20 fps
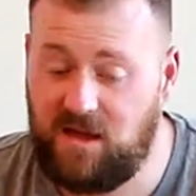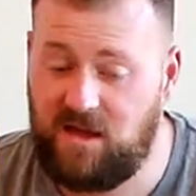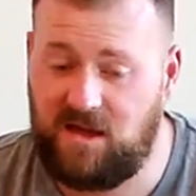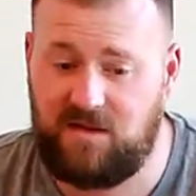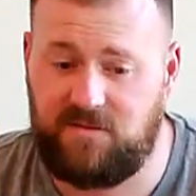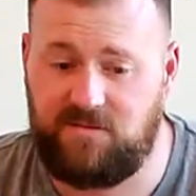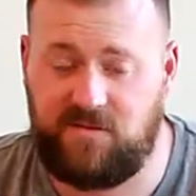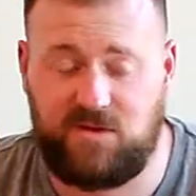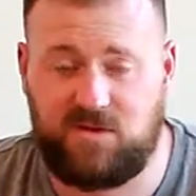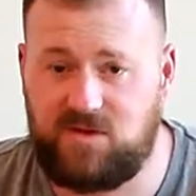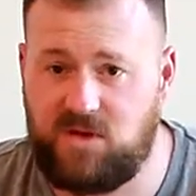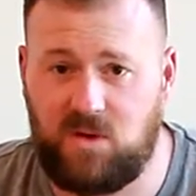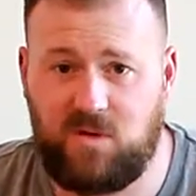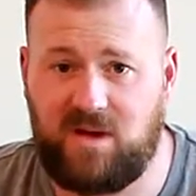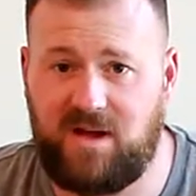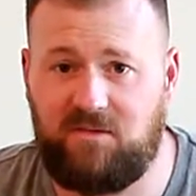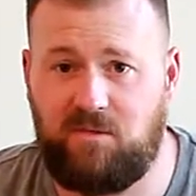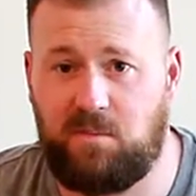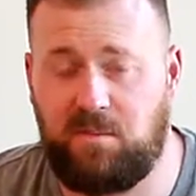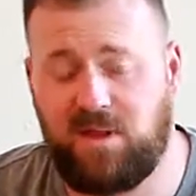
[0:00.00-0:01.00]
if you don't
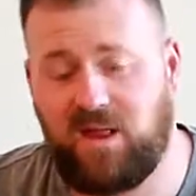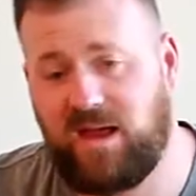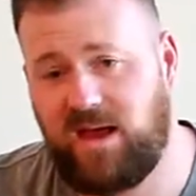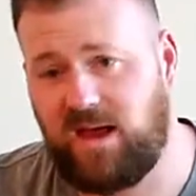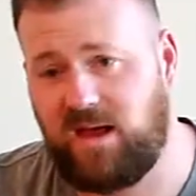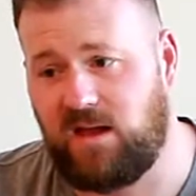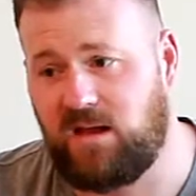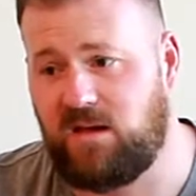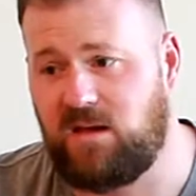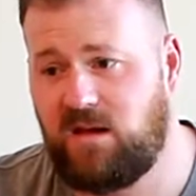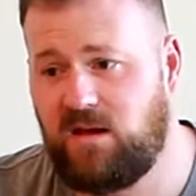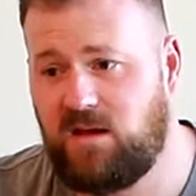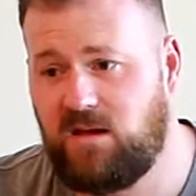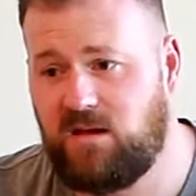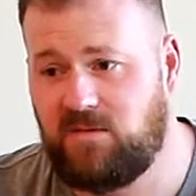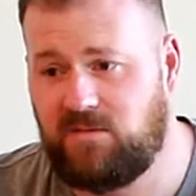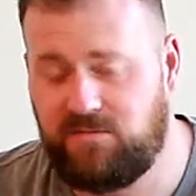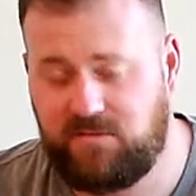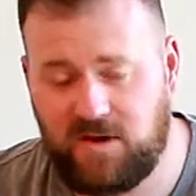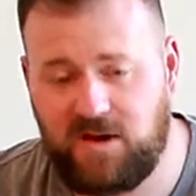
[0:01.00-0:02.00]
have a plan,
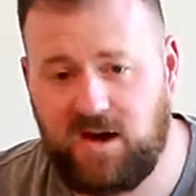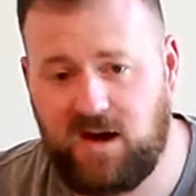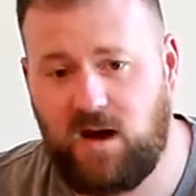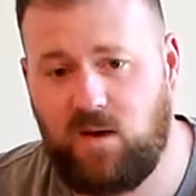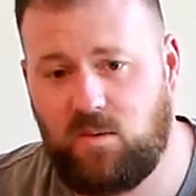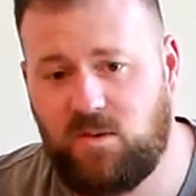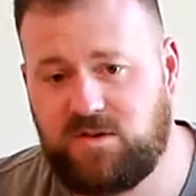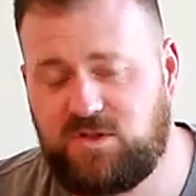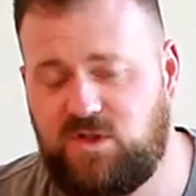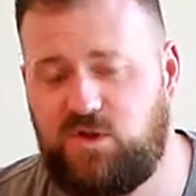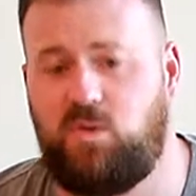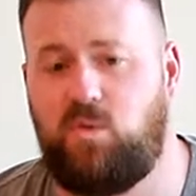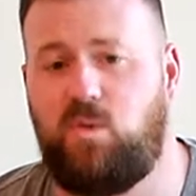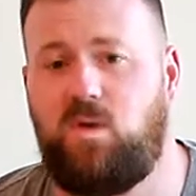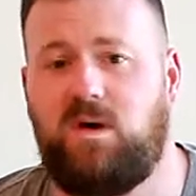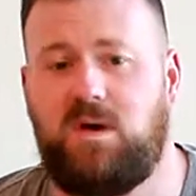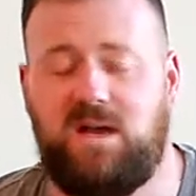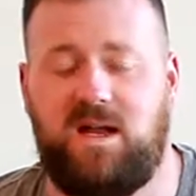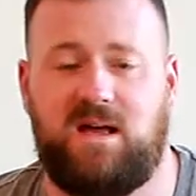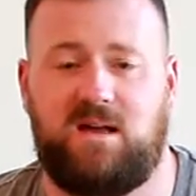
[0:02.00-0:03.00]
figure out what you
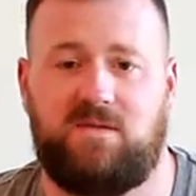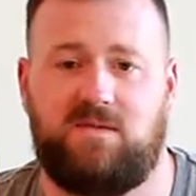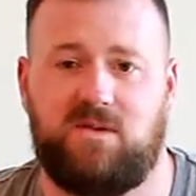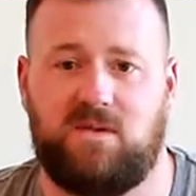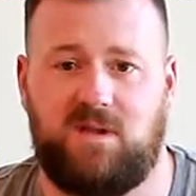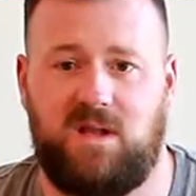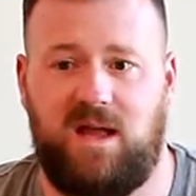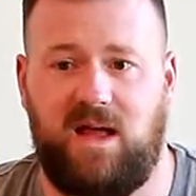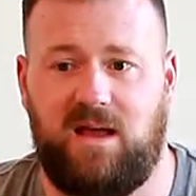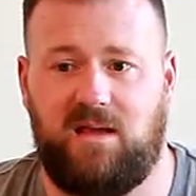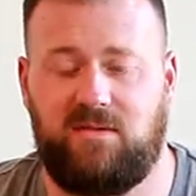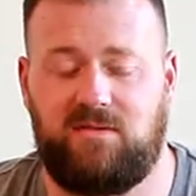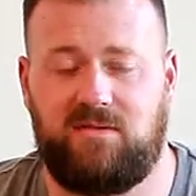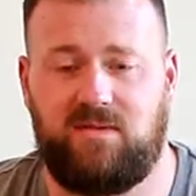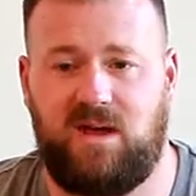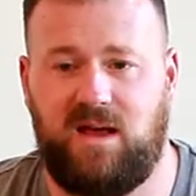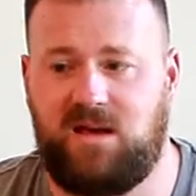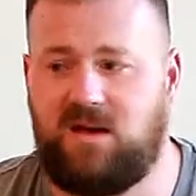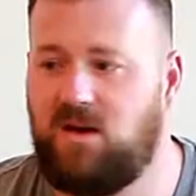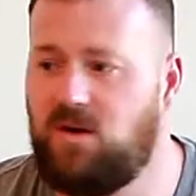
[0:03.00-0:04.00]
want out of your life.
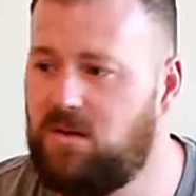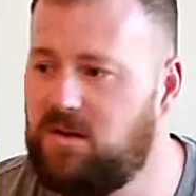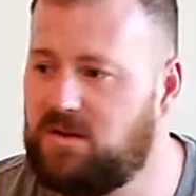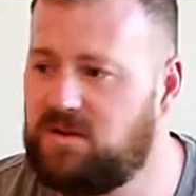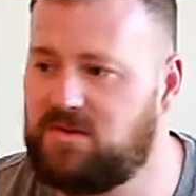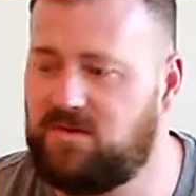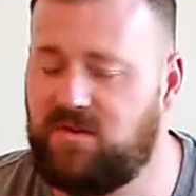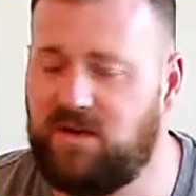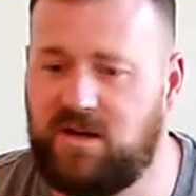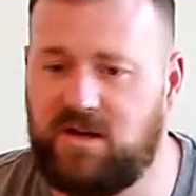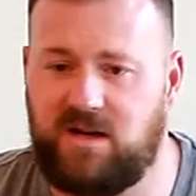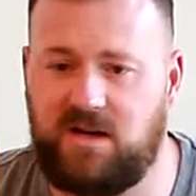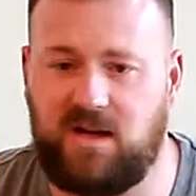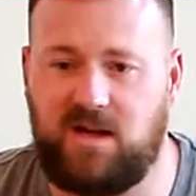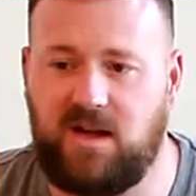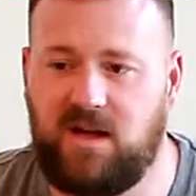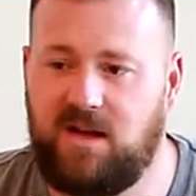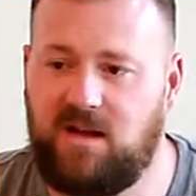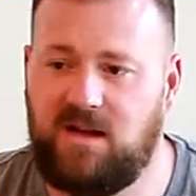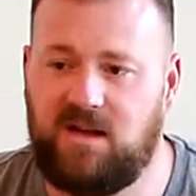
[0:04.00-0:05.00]
I know it's
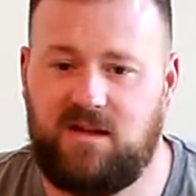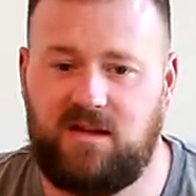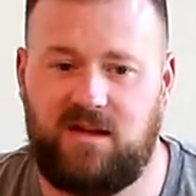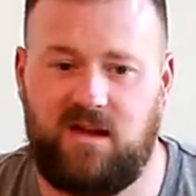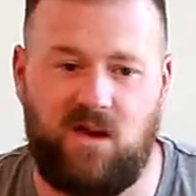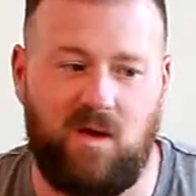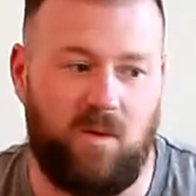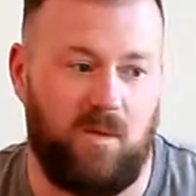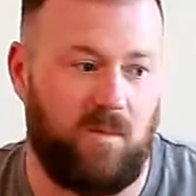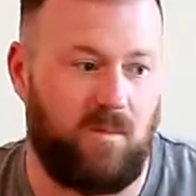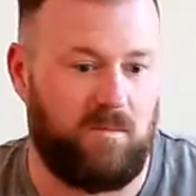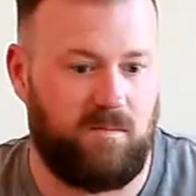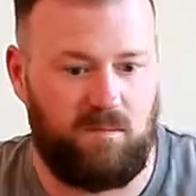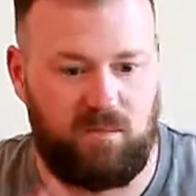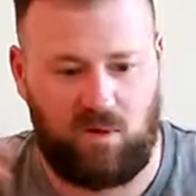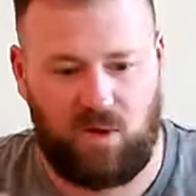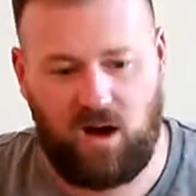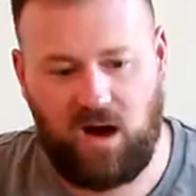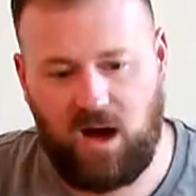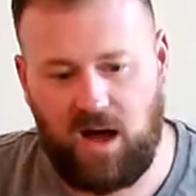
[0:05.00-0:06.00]
very,
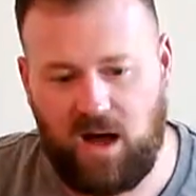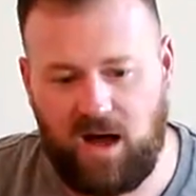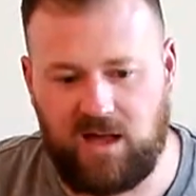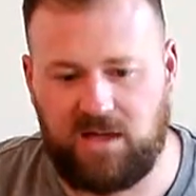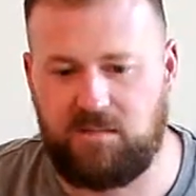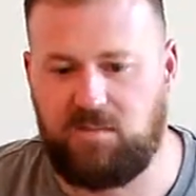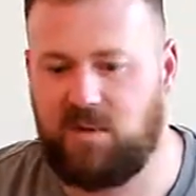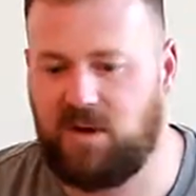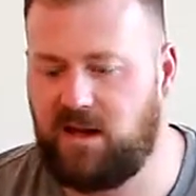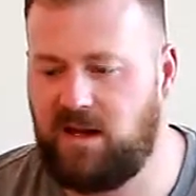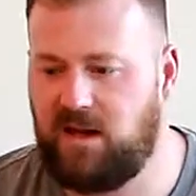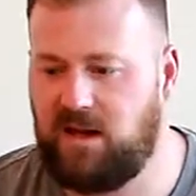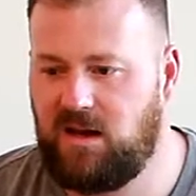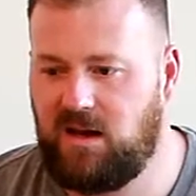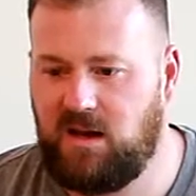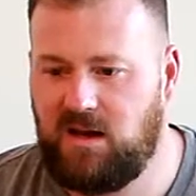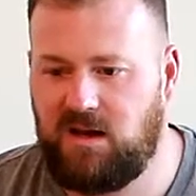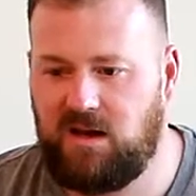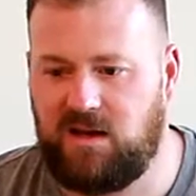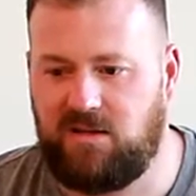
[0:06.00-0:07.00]
broad, but
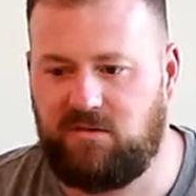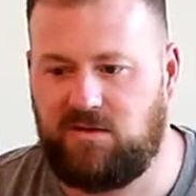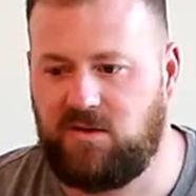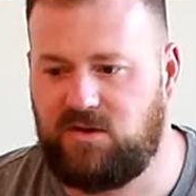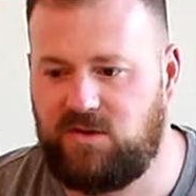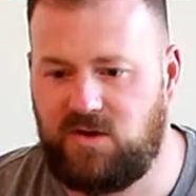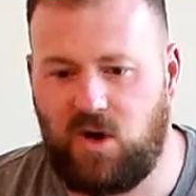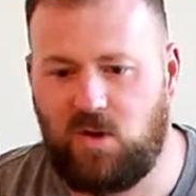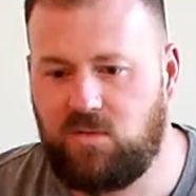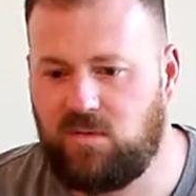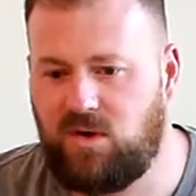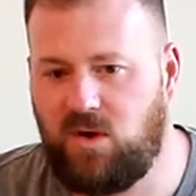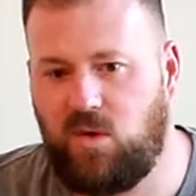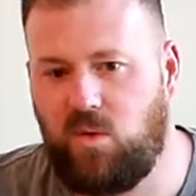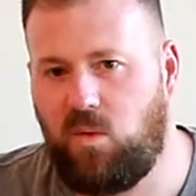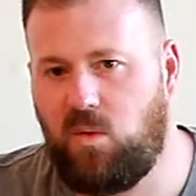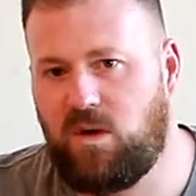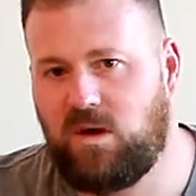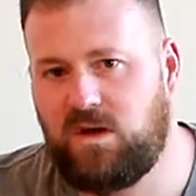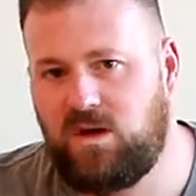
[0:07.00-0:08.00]
if you don't
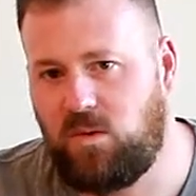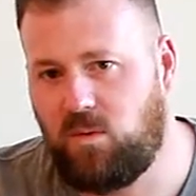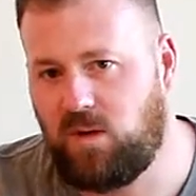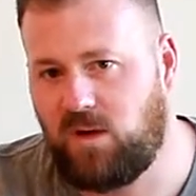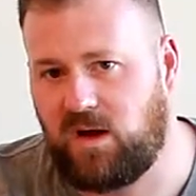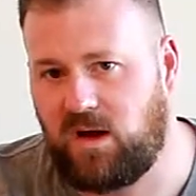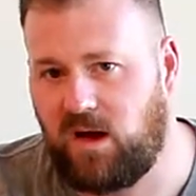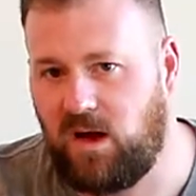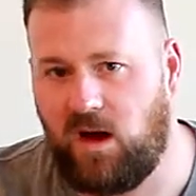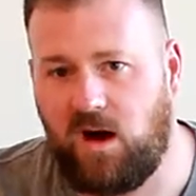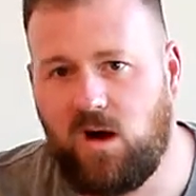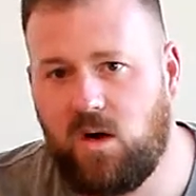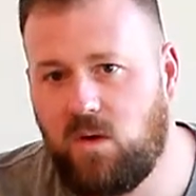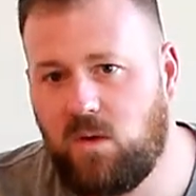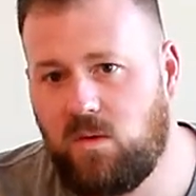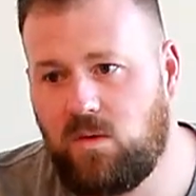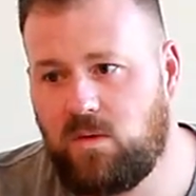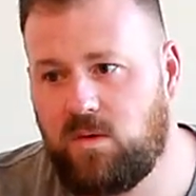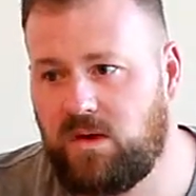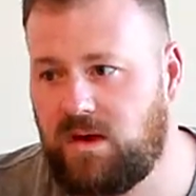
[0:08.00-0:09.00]
know where you want to
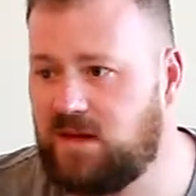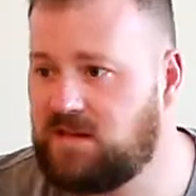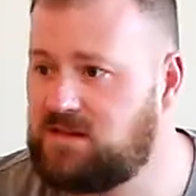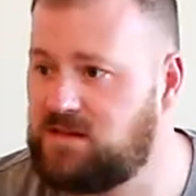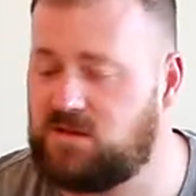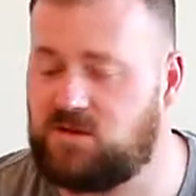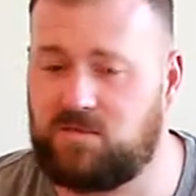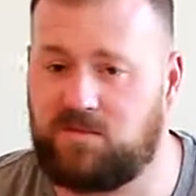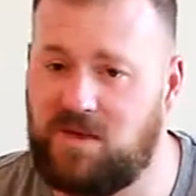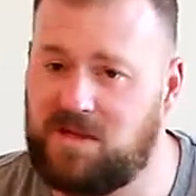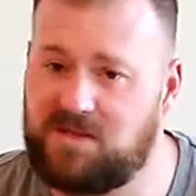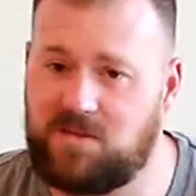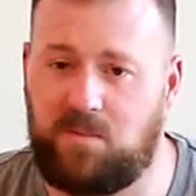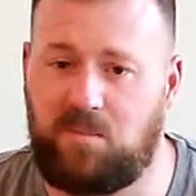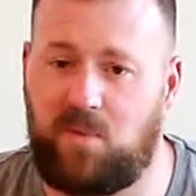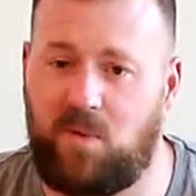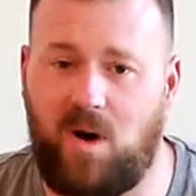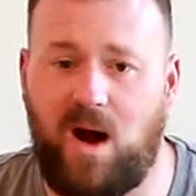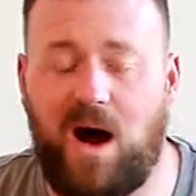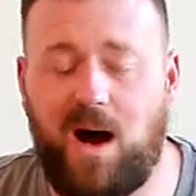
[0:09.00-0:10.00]
go, that's a
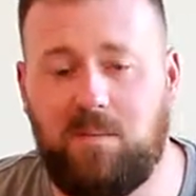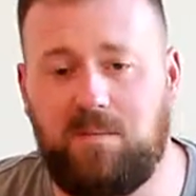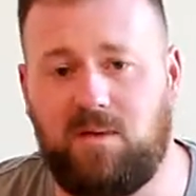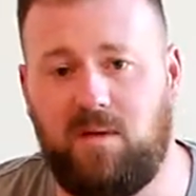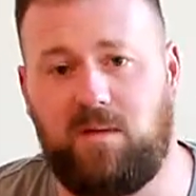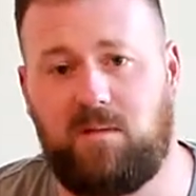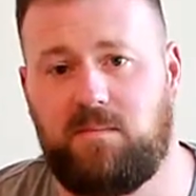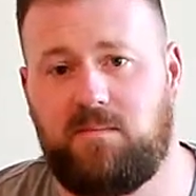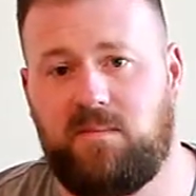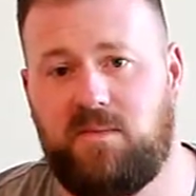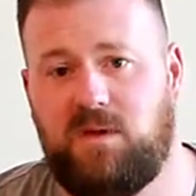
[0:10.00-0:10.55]
problem.